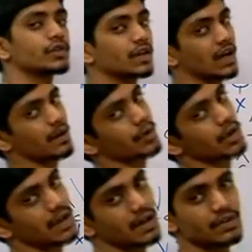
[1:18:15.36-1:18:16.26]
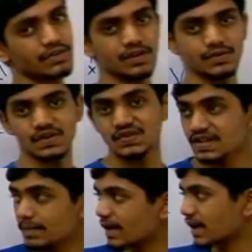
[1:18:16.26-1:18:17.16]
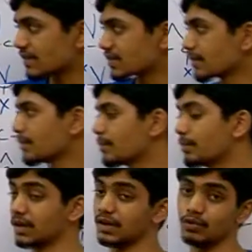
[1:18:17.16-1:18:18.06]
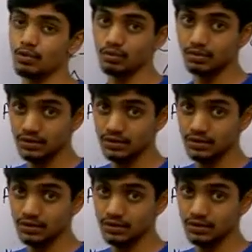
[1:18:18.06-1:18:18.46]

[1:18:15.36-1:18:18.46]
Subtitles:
the carbocation is resonance stabilized, but you